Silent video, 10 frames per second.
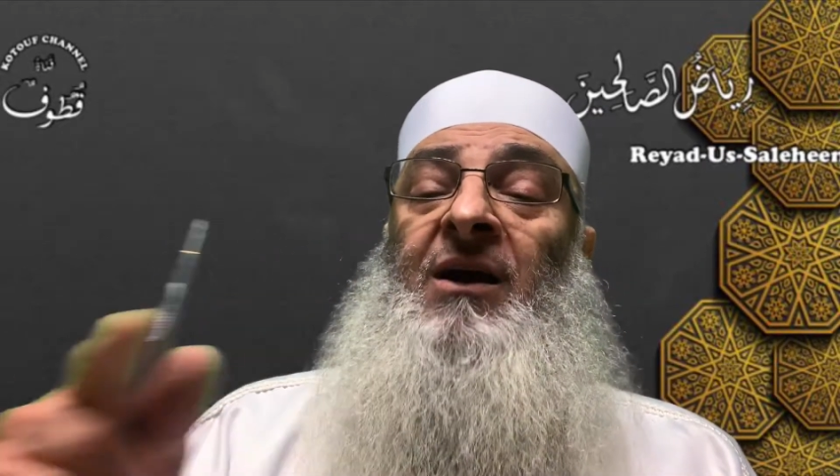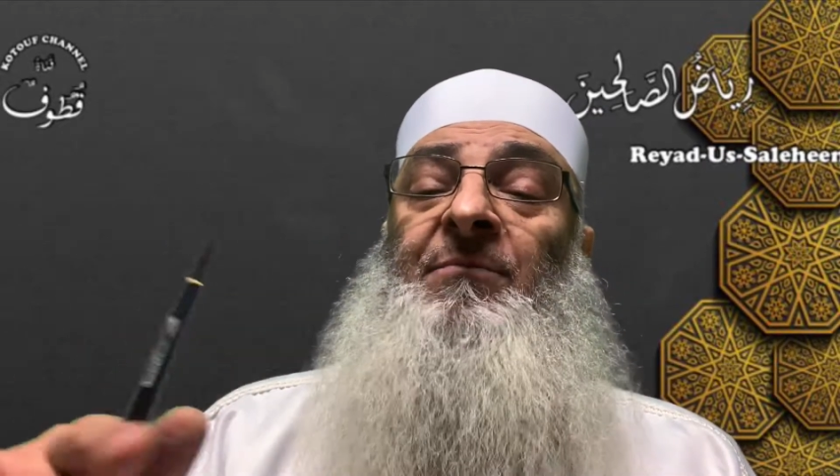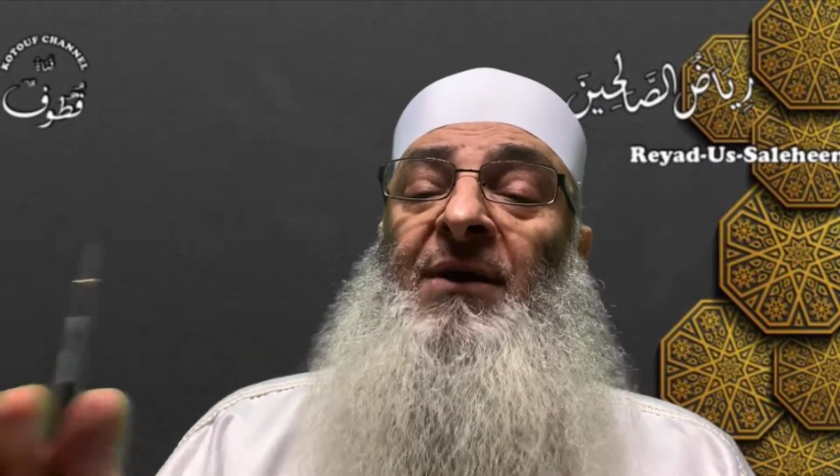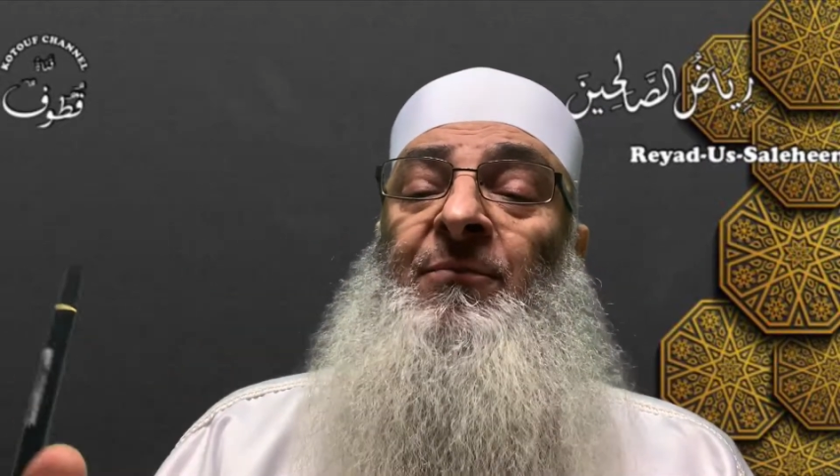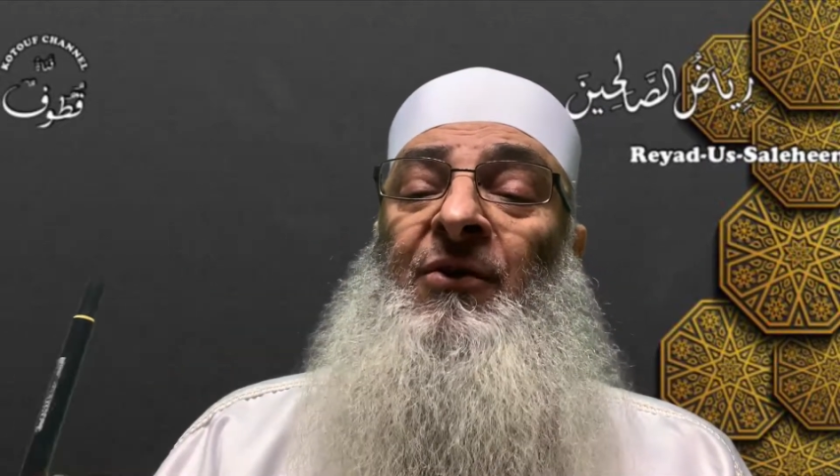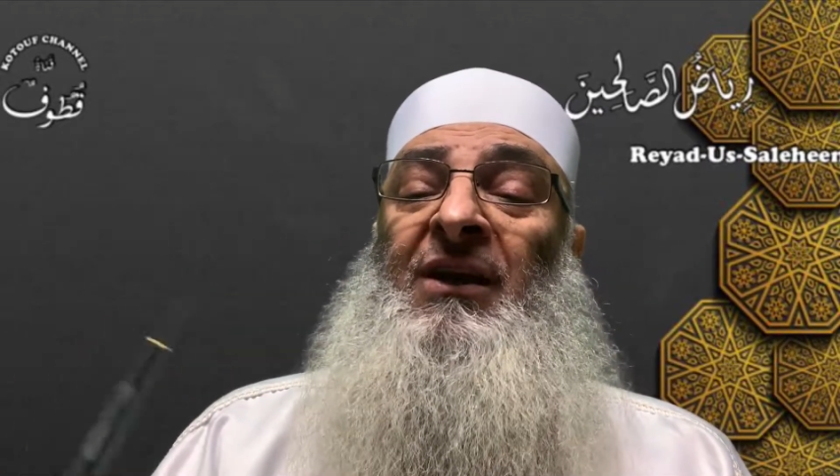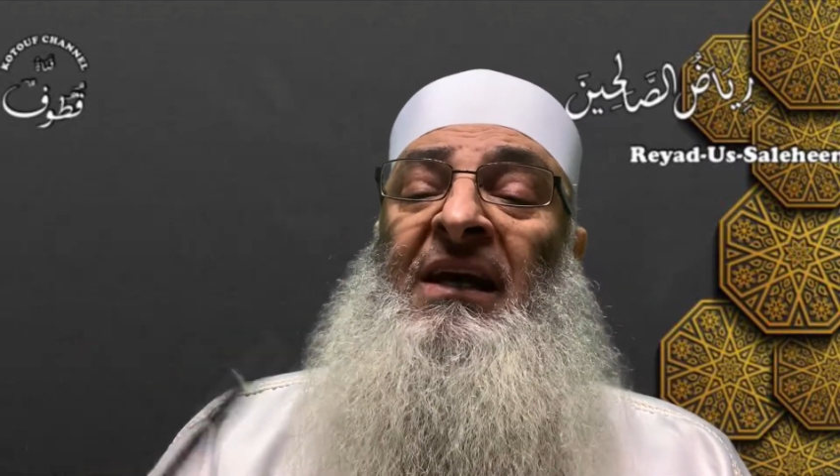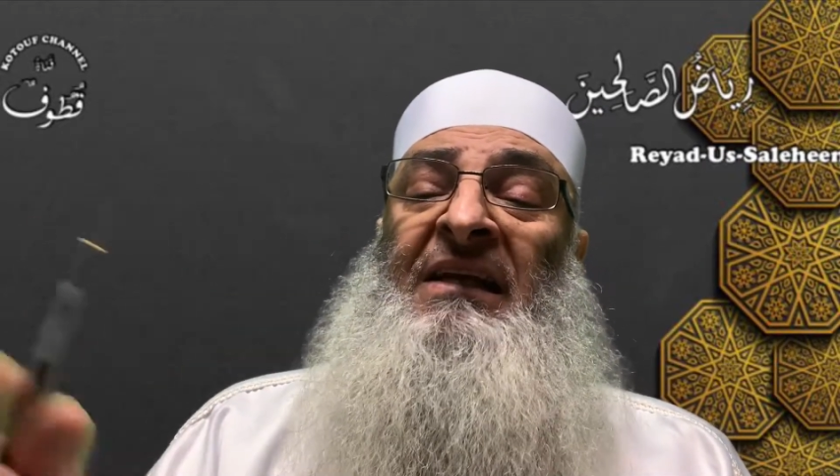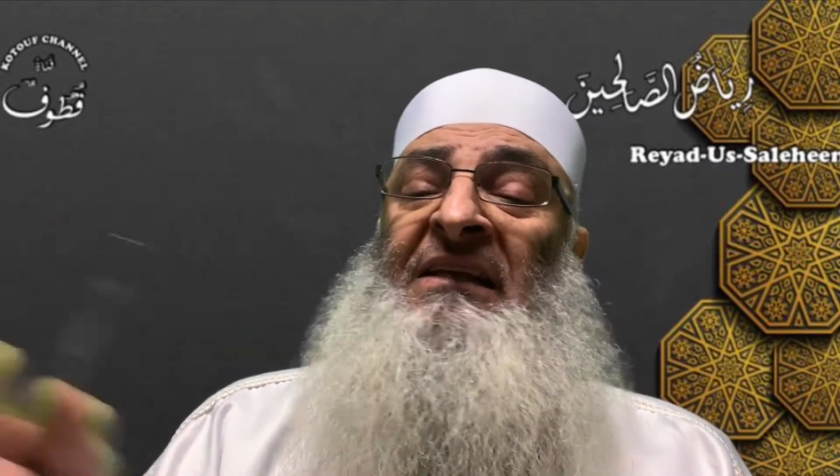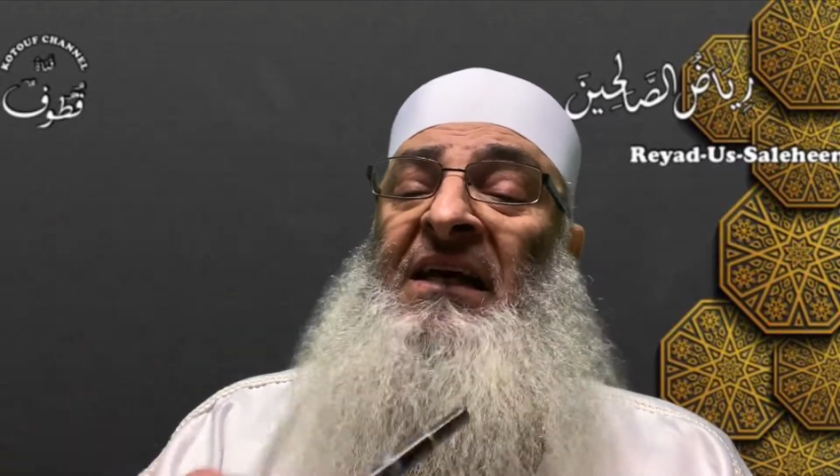people
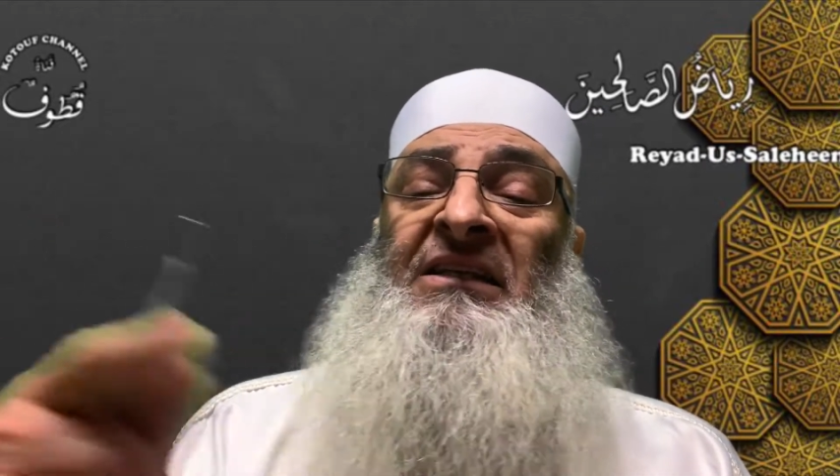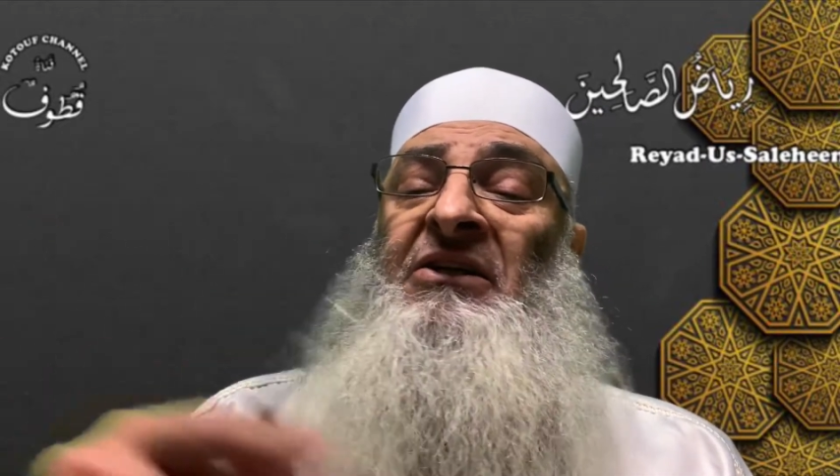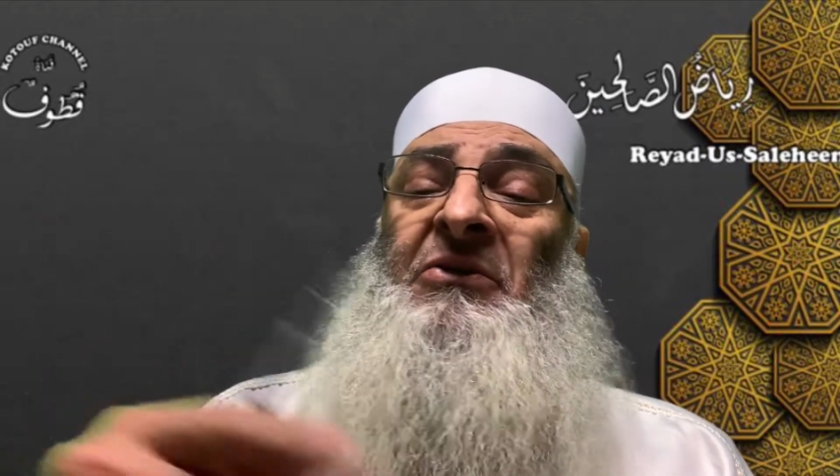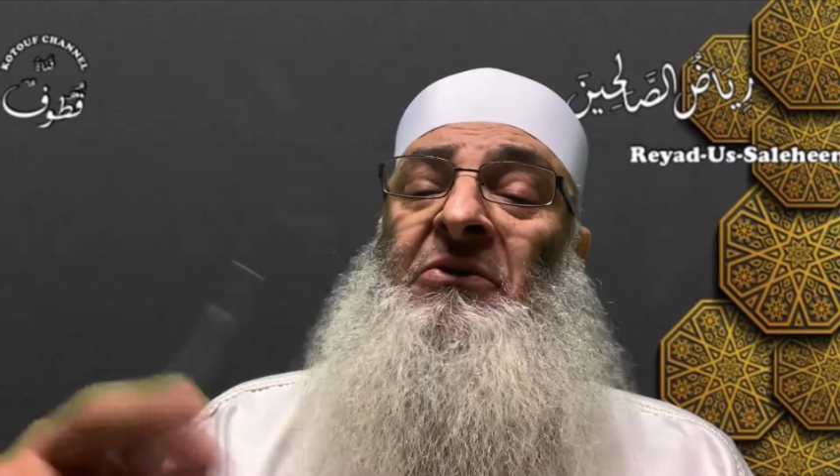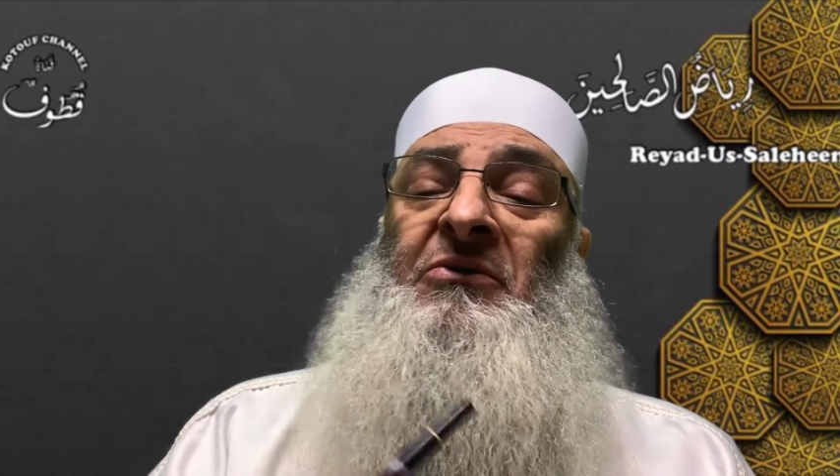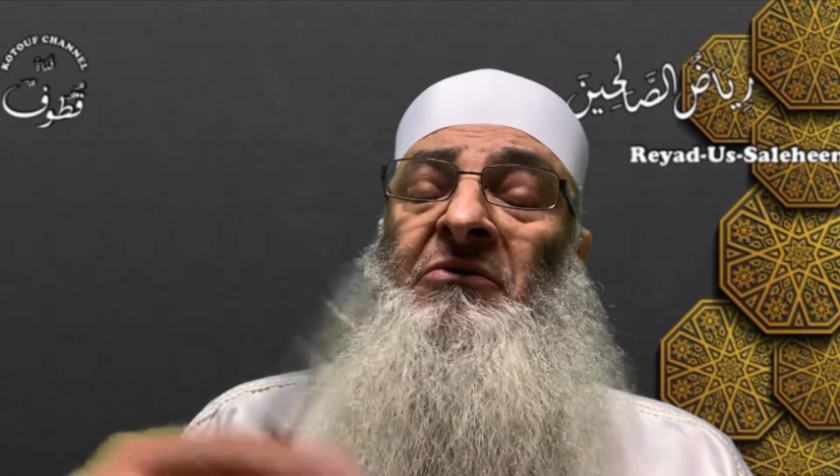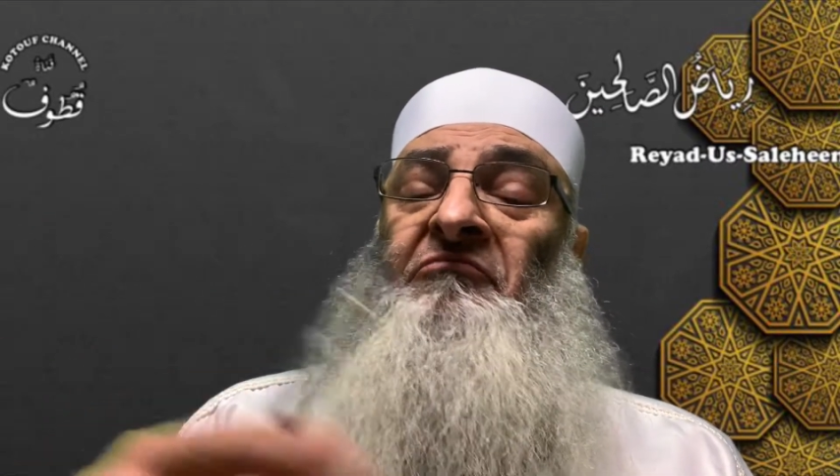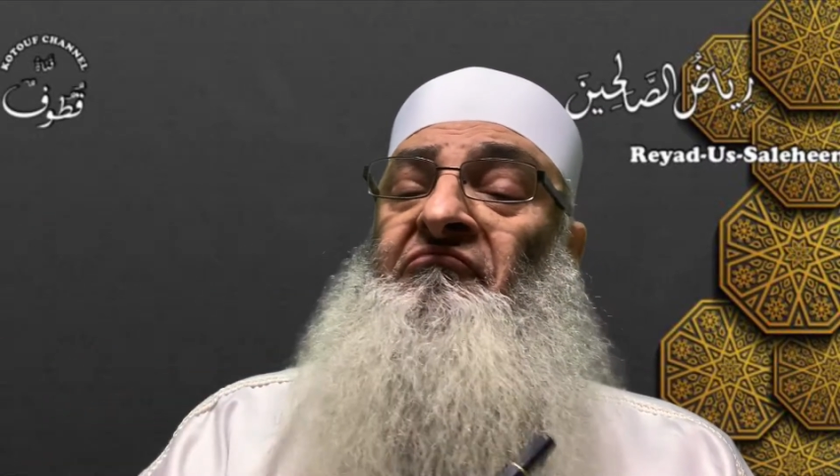that you